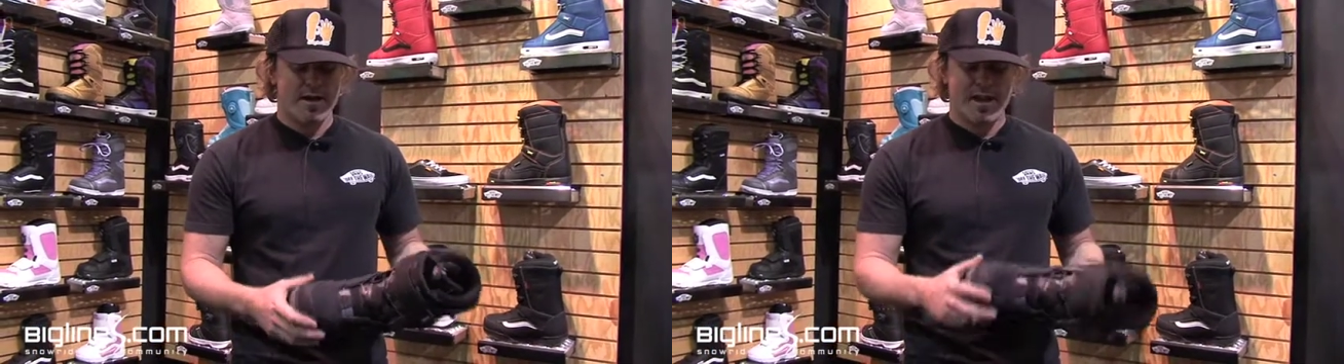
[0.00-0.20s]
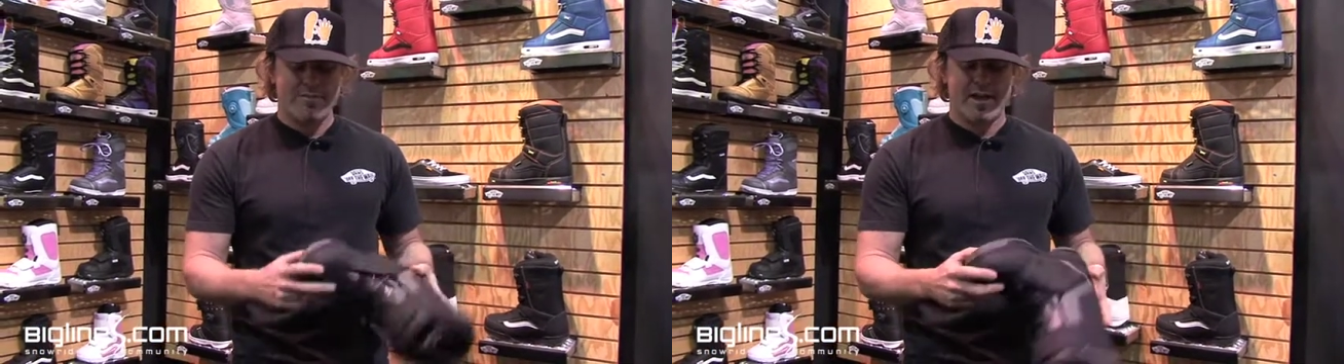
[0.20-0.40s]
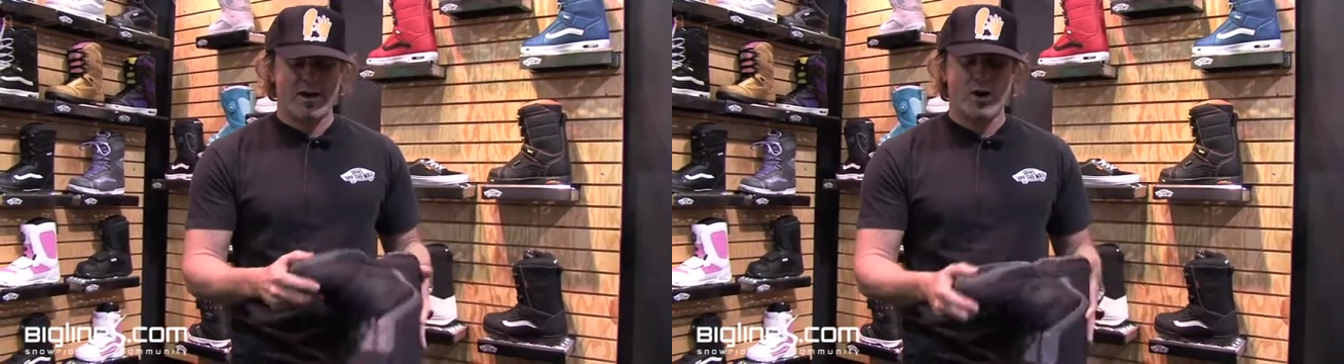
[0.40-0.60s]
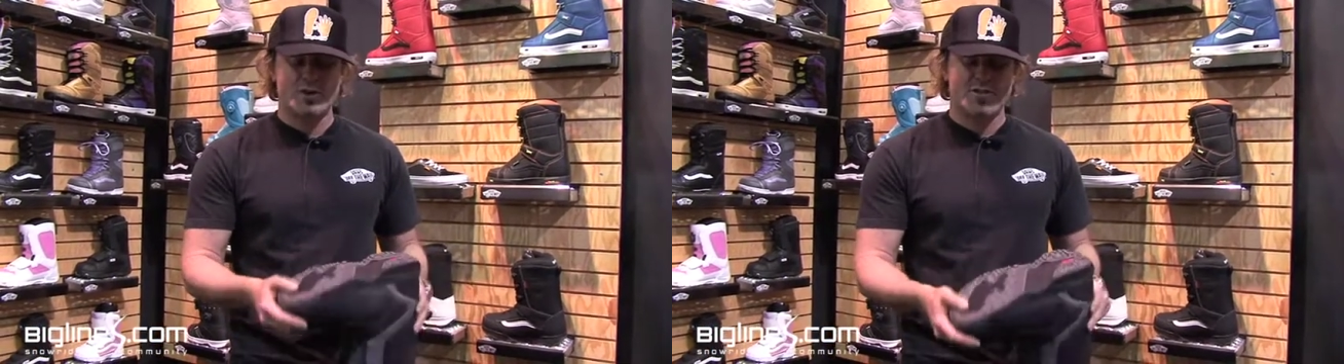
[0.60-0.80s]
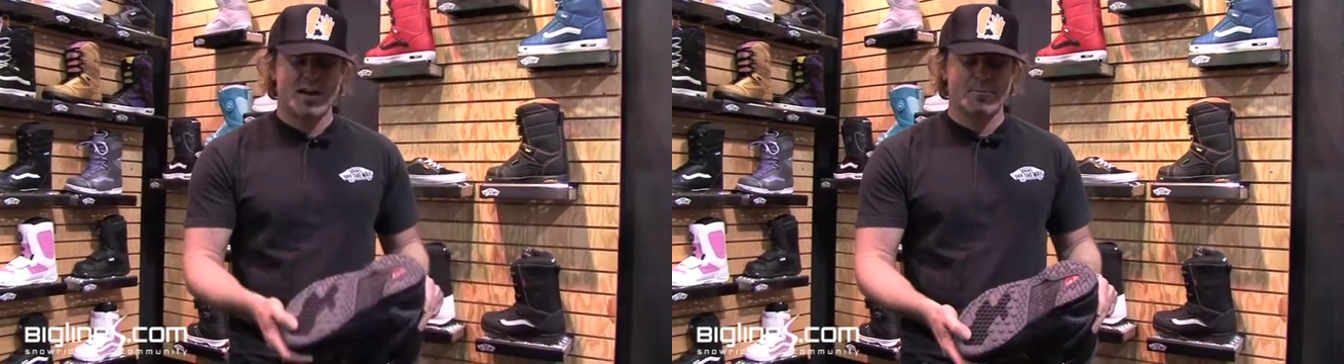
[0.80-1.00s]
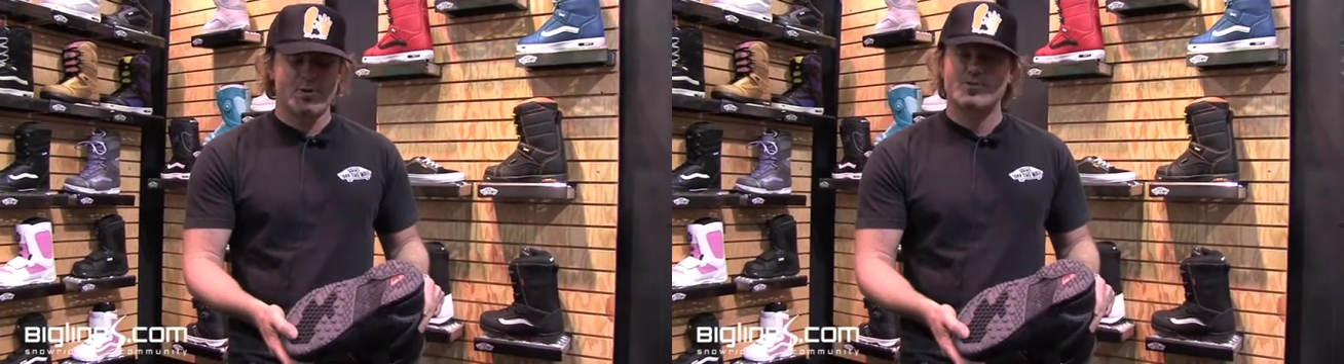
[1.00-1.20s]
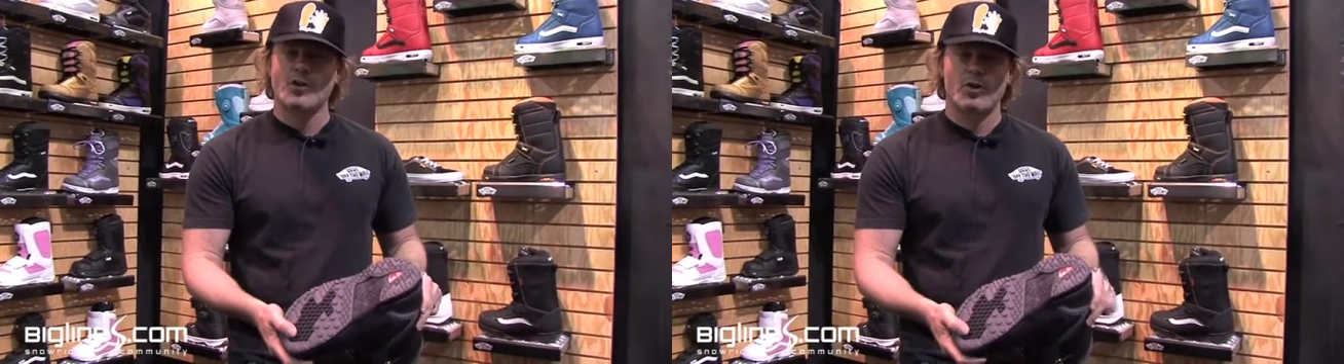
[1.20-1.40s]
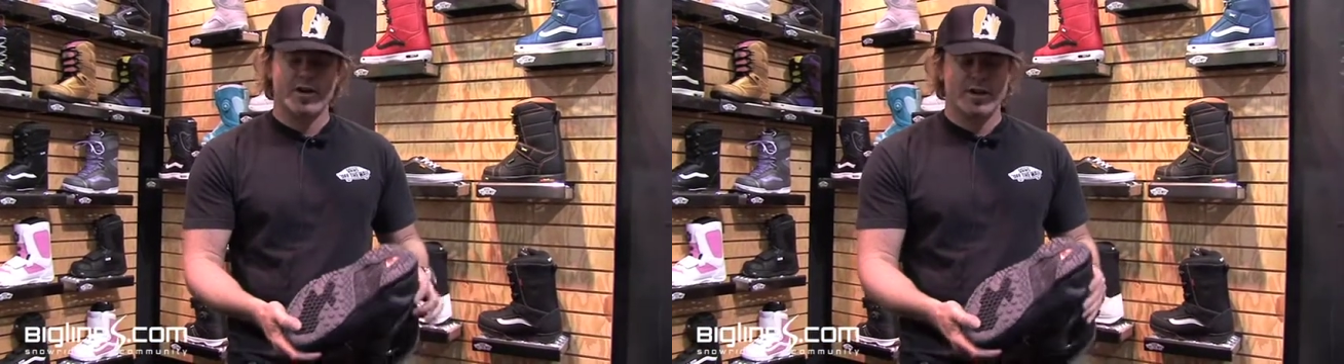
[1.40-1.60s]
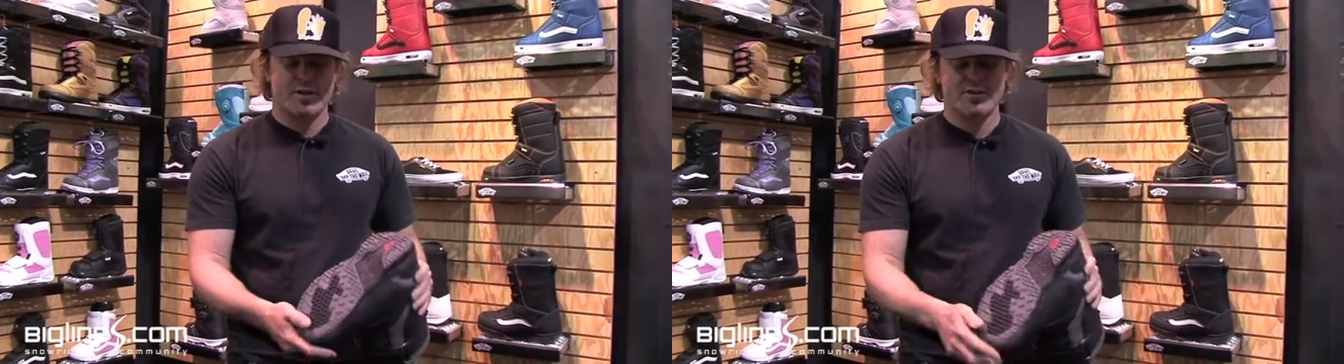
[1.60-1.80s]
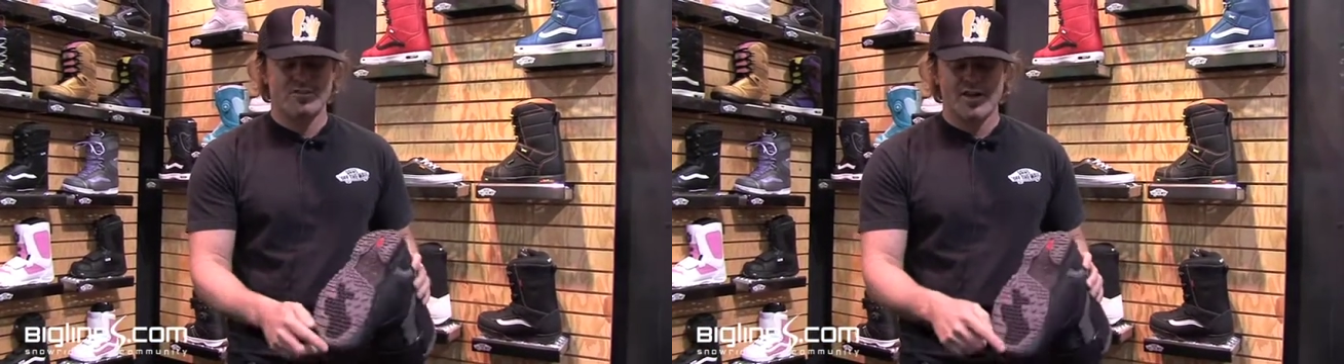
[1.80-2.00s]
and then our OTW sole here.
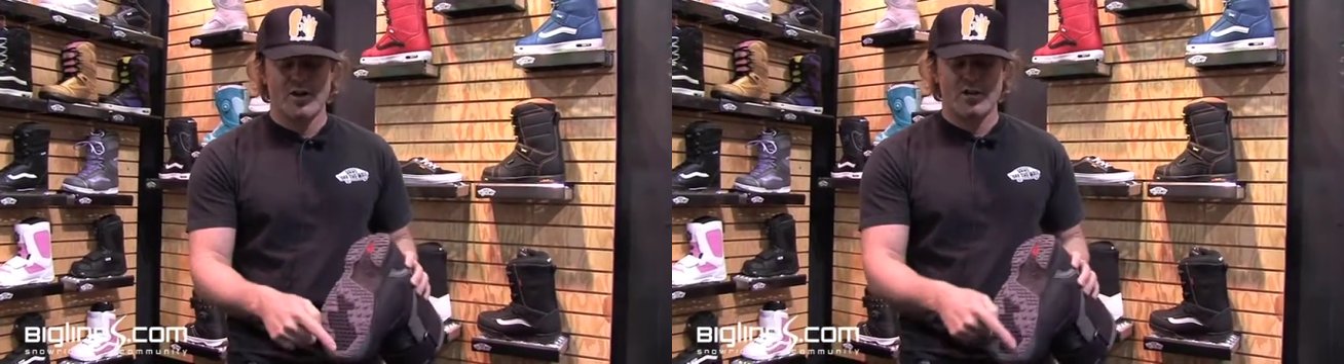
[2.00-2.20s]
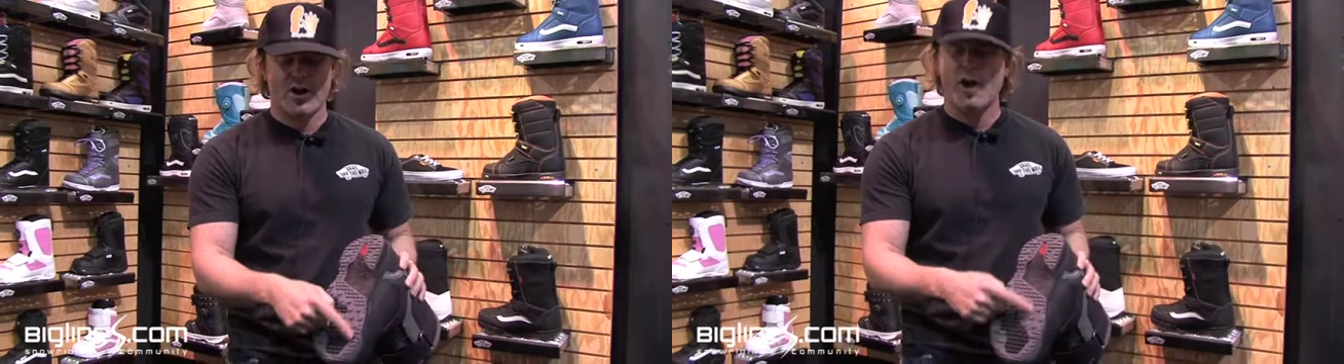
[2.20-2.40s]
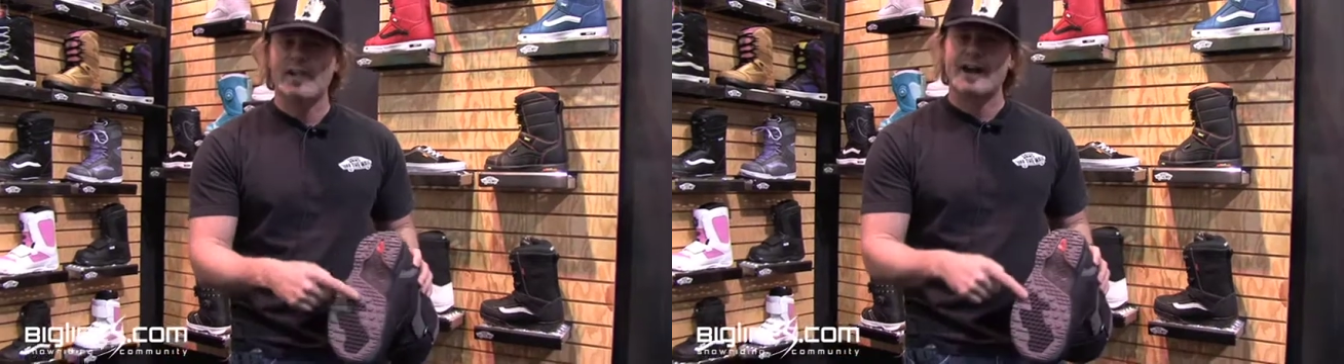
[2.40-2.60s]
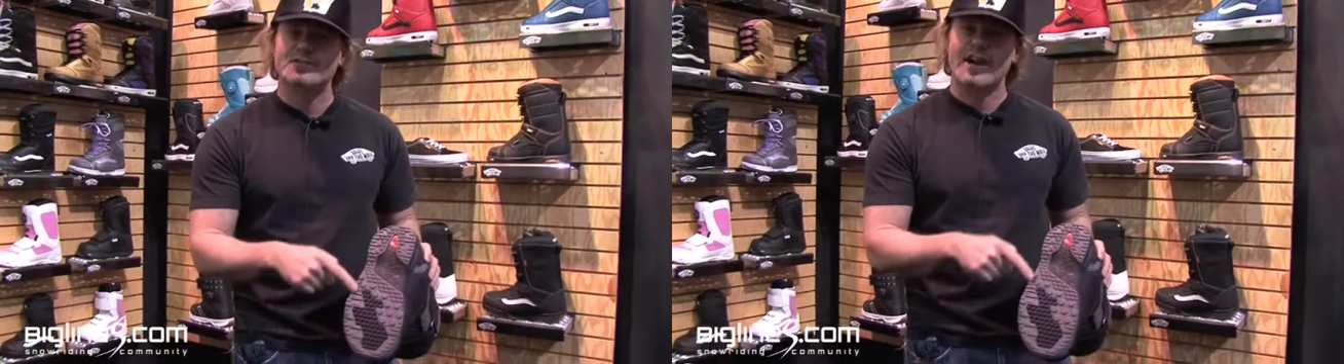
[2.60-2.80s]
You can see all the call-outs,